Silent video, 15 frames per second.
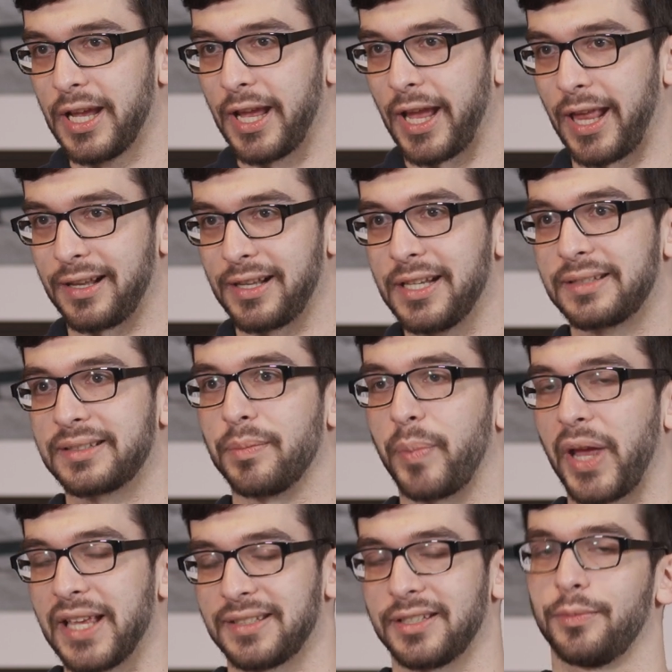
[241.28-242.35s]
at least the
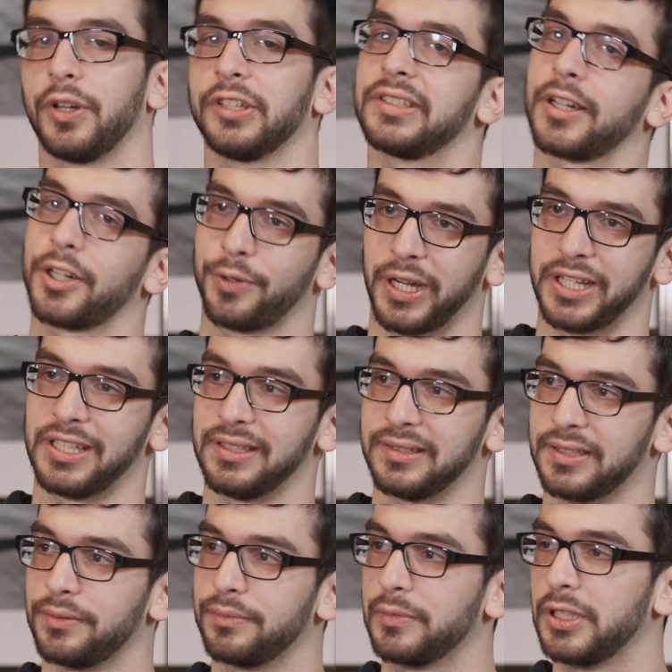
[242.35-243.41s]
basic ones are quite
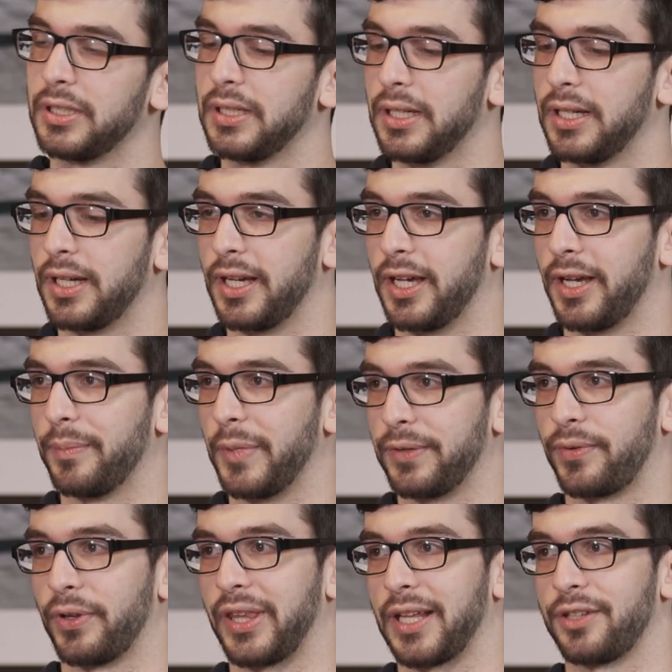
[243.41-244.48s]
easy. And
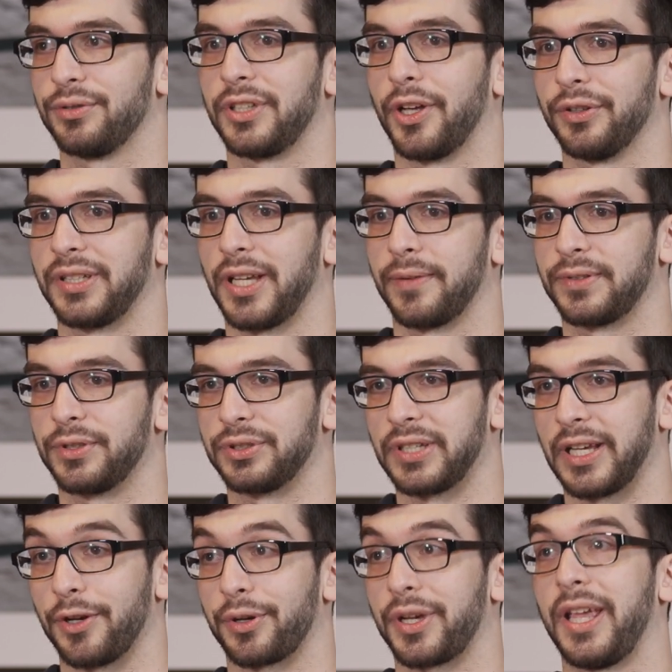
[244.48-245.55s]
for that, you don't have to
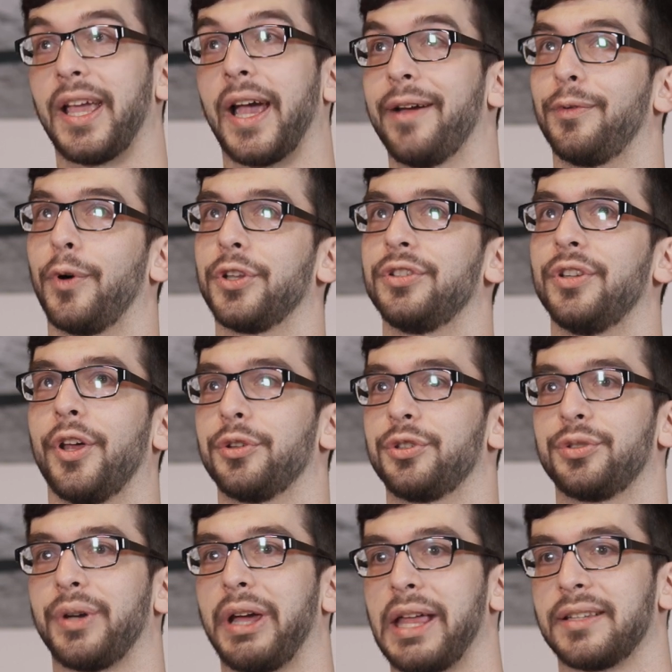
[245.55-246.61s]
say, okay, I want now
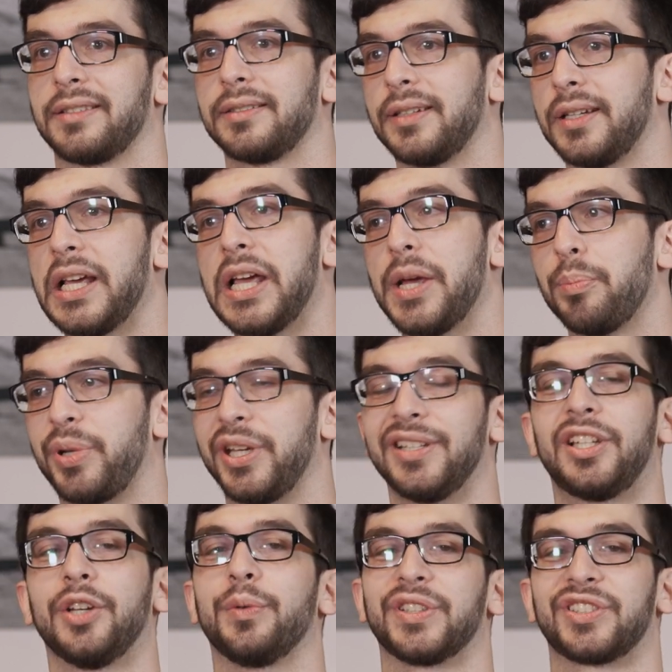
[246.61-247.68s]
to add
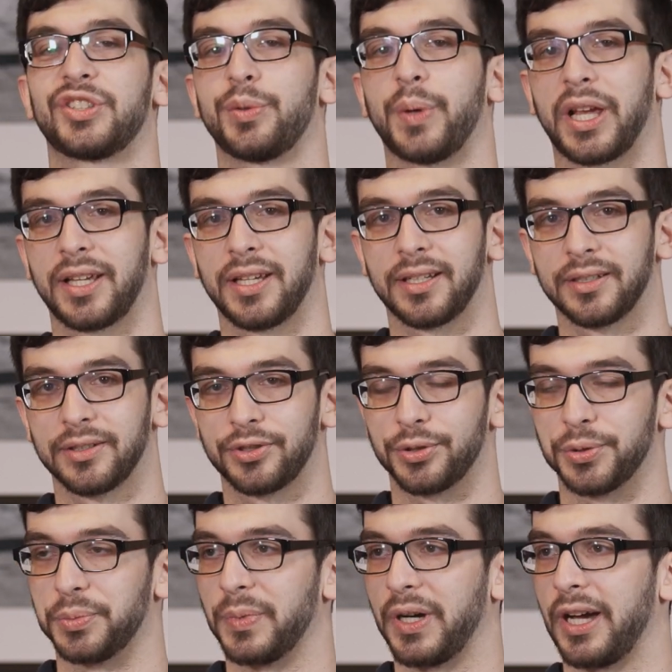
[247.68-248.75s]
Pinterest tracking
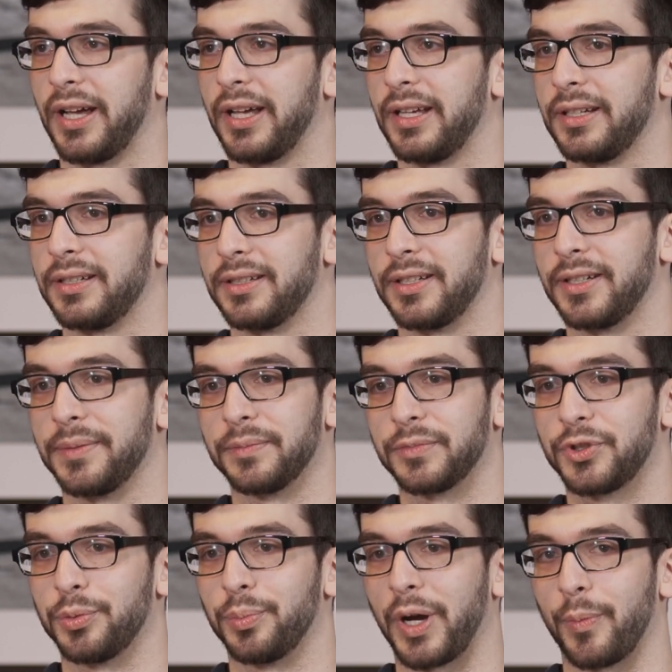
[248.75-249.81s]
to my
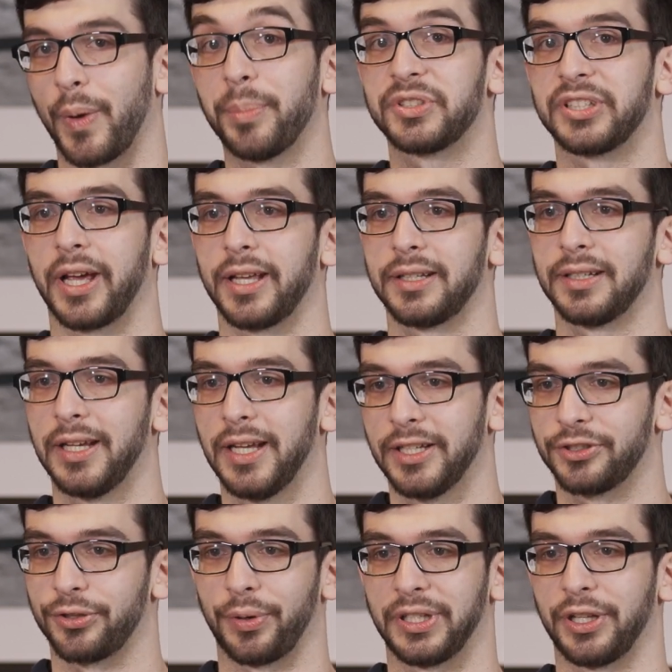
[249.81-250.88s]
website,
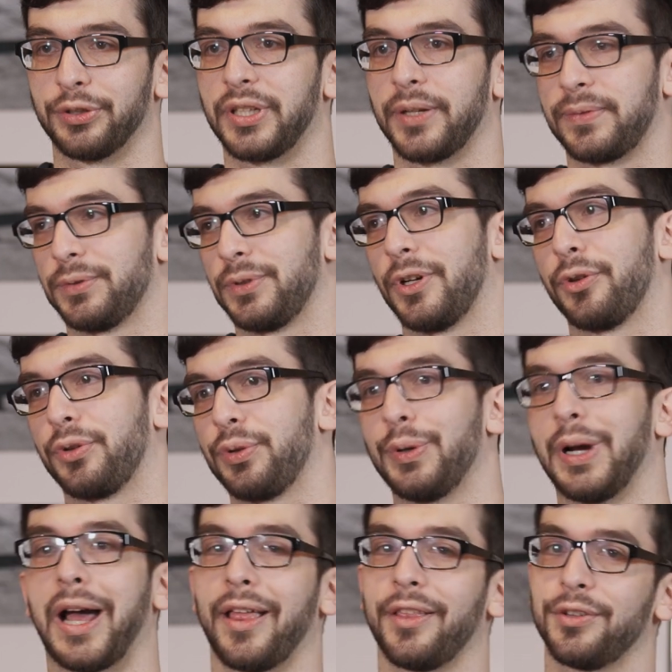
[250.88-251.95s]
so I don't have to go to
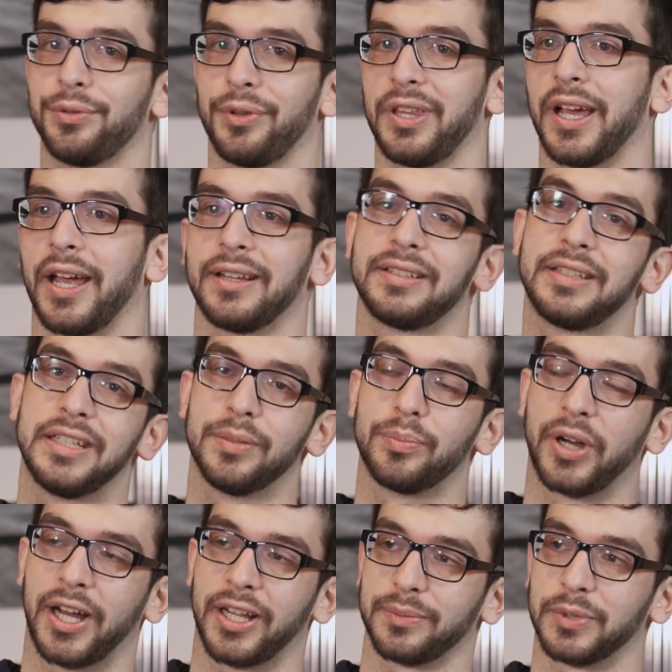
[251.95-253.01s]
the IT
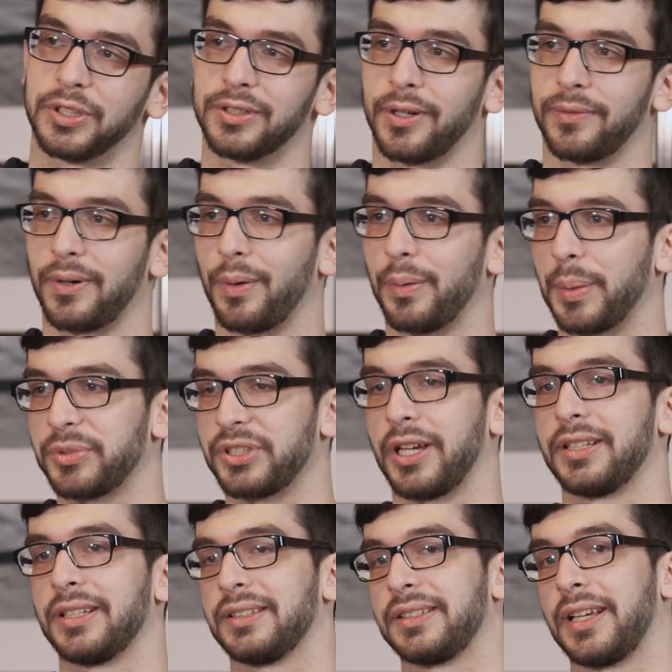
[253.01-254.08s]
department of our
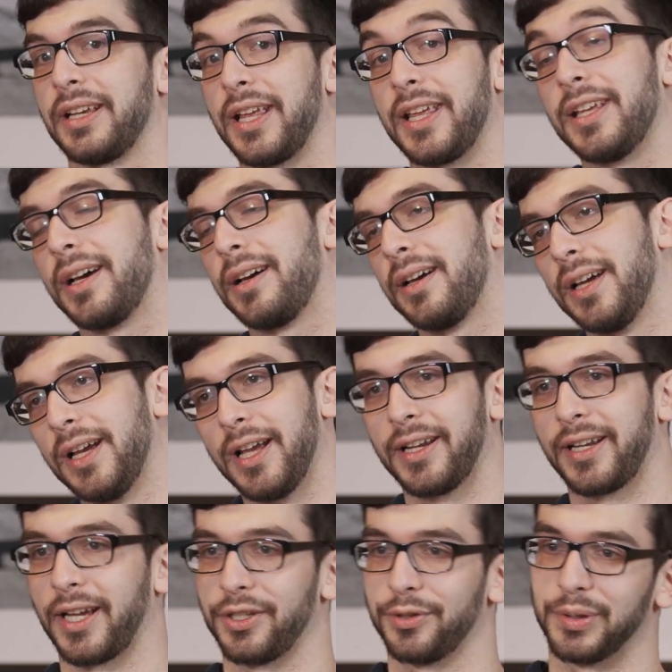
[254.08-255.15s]
website and say, here,
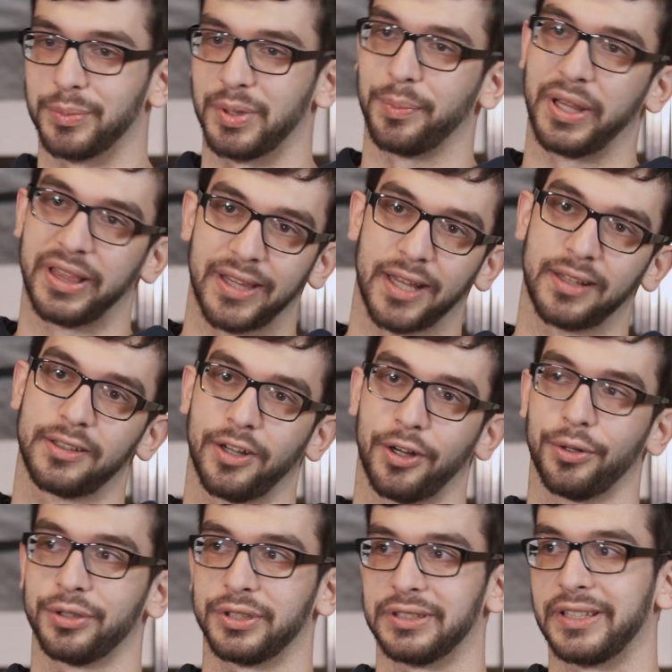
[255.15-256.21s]
can you implement that
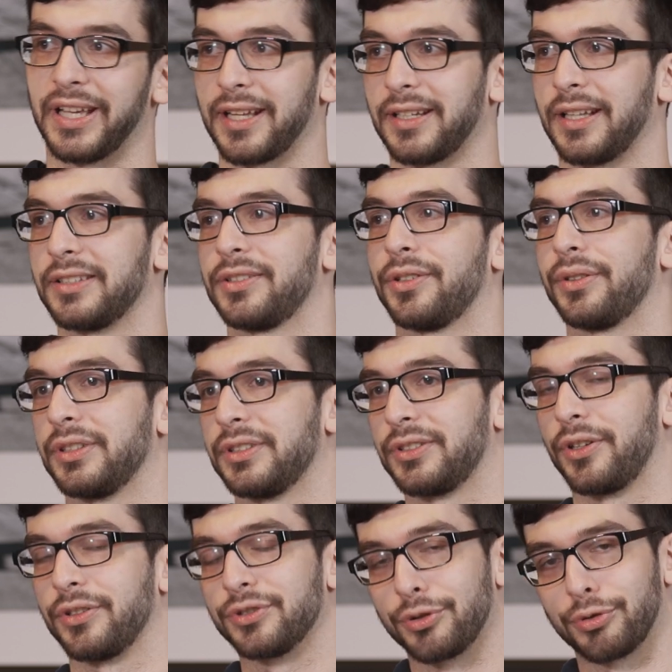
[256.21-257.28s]
code and that, and so on and
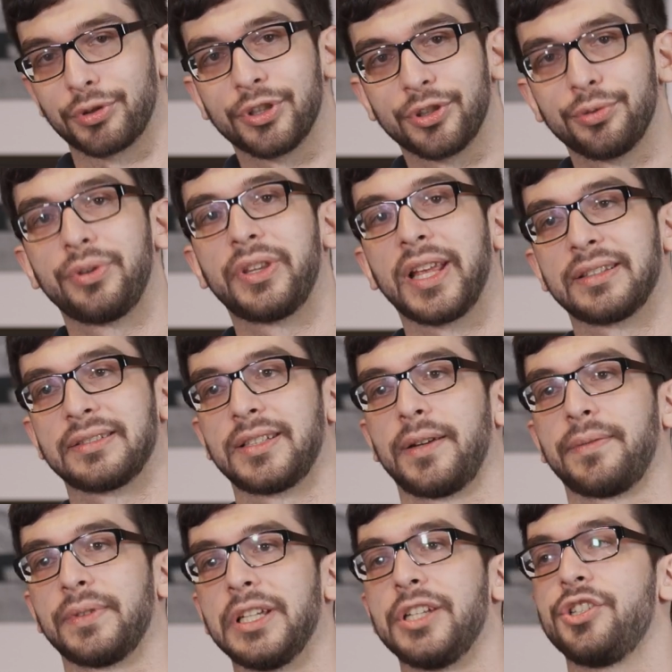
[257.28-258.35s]
so on. So you can do that
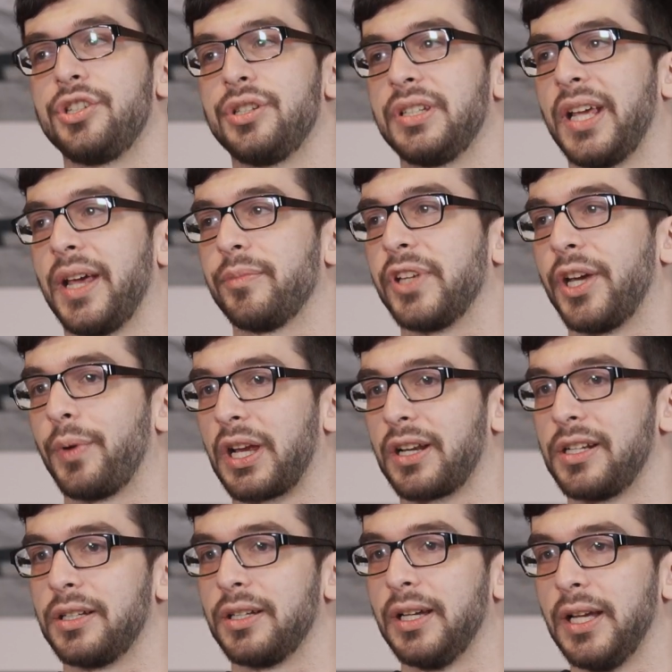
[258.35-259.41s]
stuff in GTM
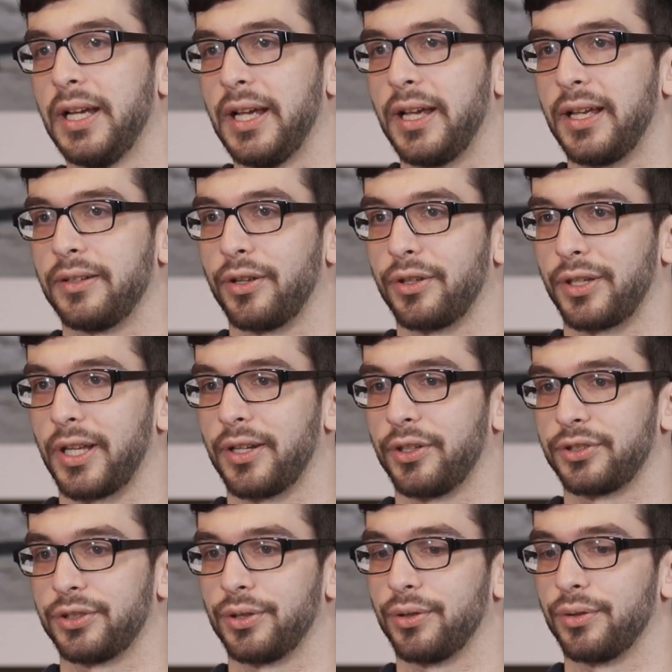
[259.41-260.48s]
directly, and can
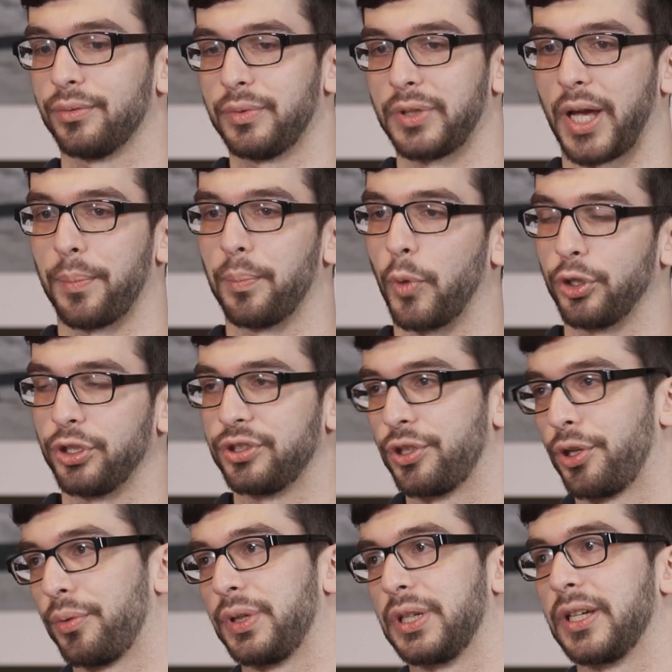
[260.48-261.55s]
also
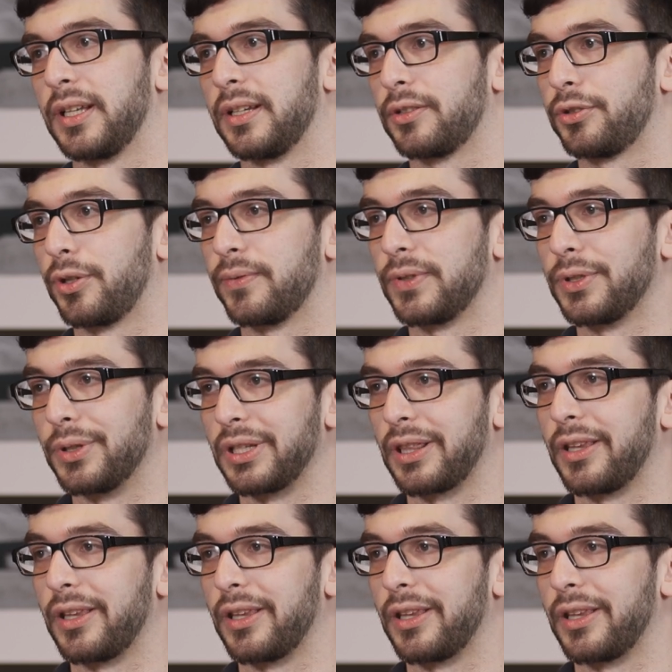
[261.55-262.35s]
monitoring and configure it